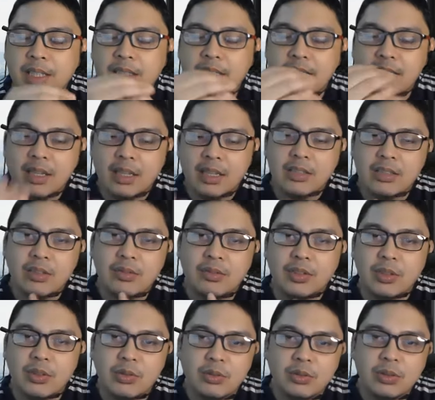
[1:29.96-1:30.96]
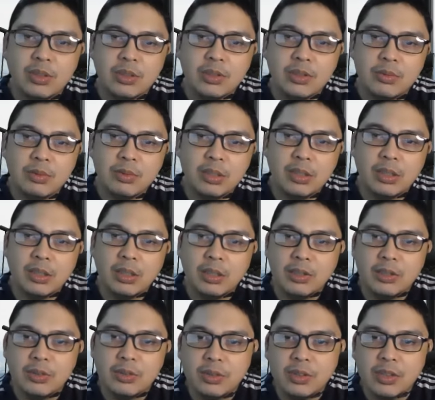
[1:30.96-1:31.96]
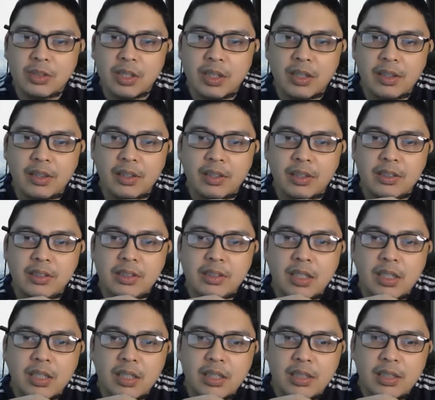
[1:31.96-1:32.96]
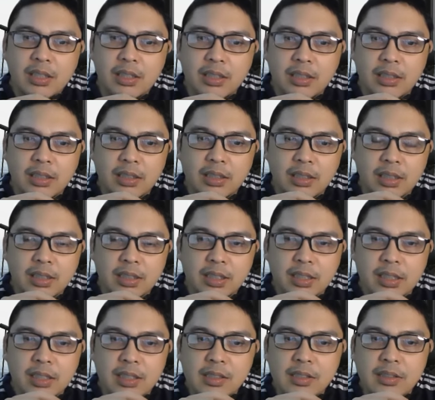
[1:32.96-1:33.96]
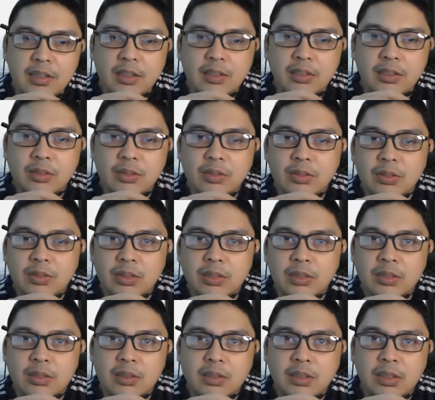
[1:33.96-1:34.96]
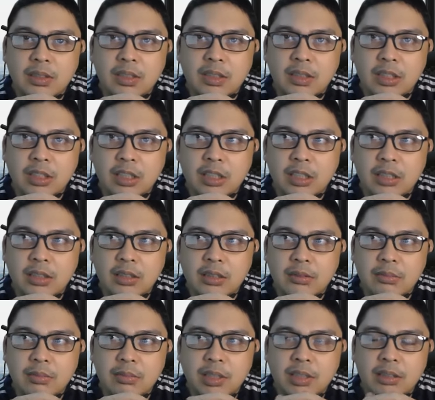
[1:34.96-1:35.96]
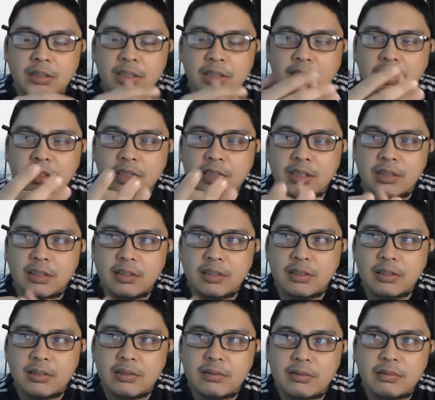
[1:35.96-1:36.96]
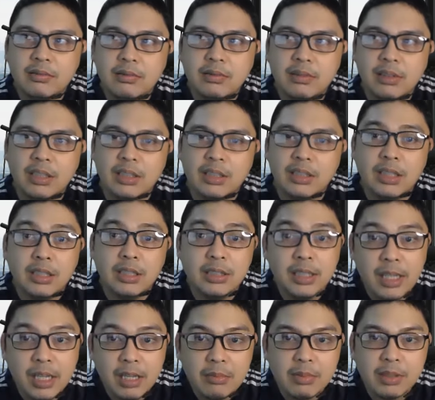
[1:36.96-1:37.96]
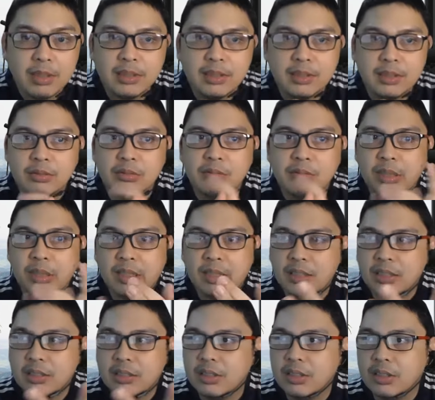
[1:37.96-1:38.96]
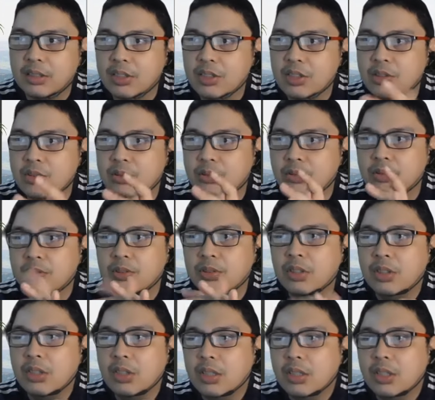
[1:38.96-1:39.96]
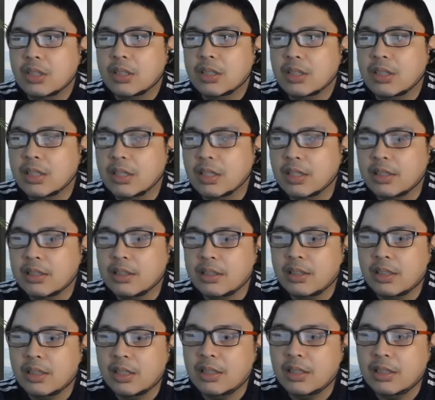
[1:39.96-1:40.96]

insights of the students with regard to this ethics. In real estate, an ethical mga real estate ethical dilemma, mga real estate issues, and